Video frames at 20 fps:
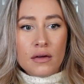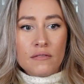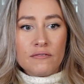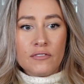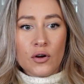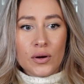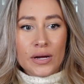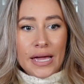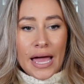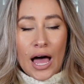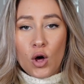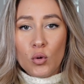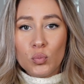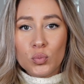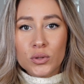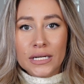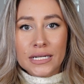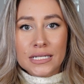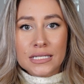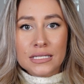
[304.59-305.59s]
very
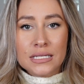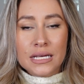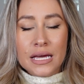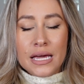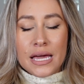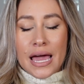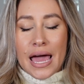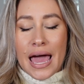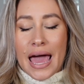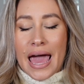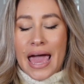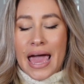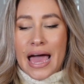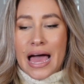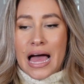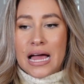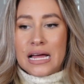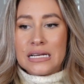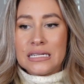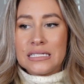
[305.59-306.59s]
helpless
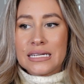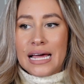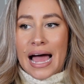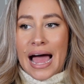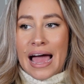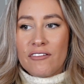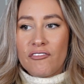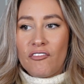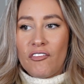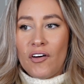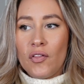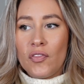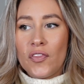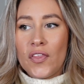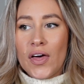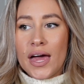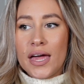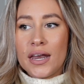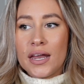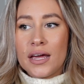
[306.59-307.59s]
and I felt
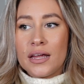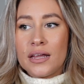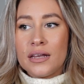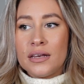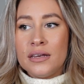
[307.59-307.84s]
that